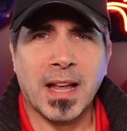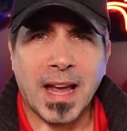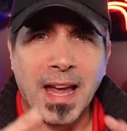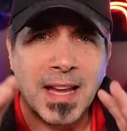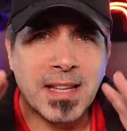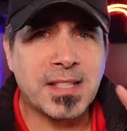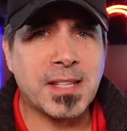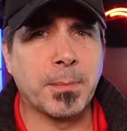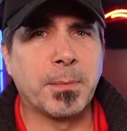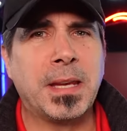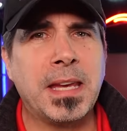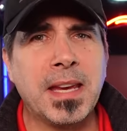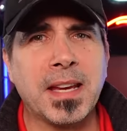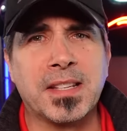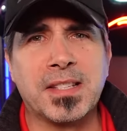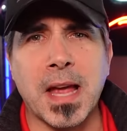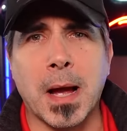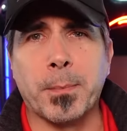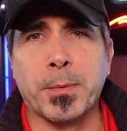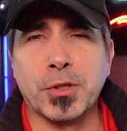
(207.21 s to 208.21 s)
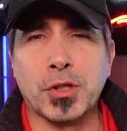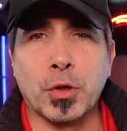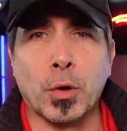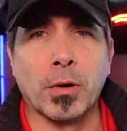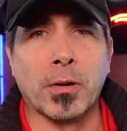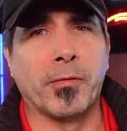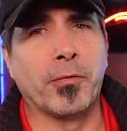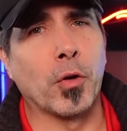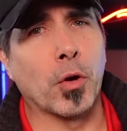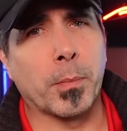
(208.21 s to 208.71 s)
And some key examples,
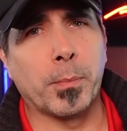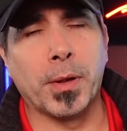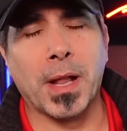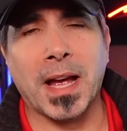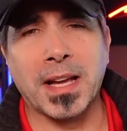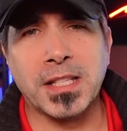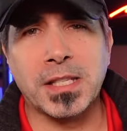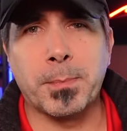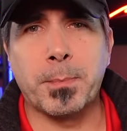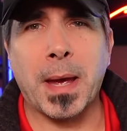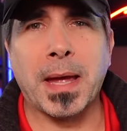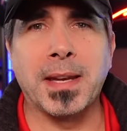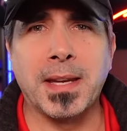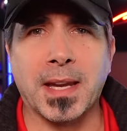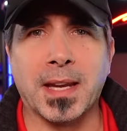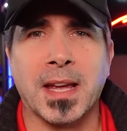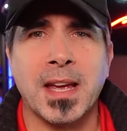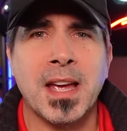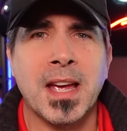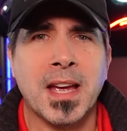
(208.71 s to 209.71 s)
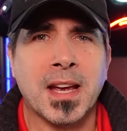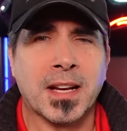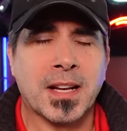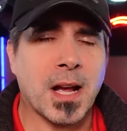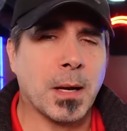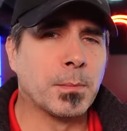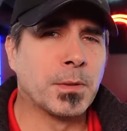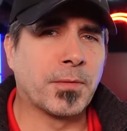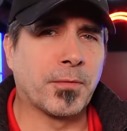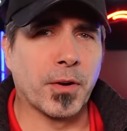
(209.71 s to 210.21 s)
total floor plan spending
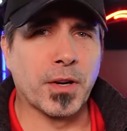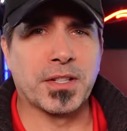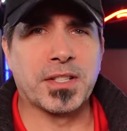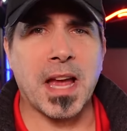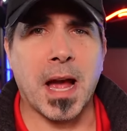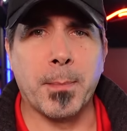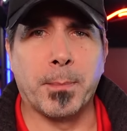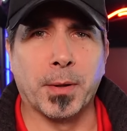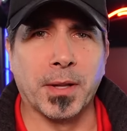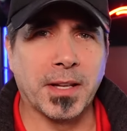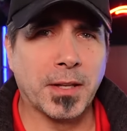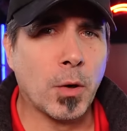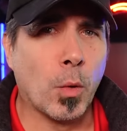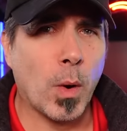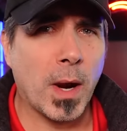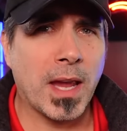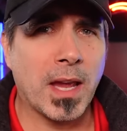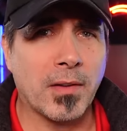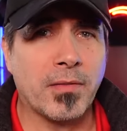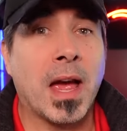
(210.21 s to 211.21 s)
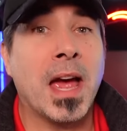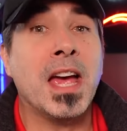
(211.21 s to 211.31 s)
comes, for example, in the way of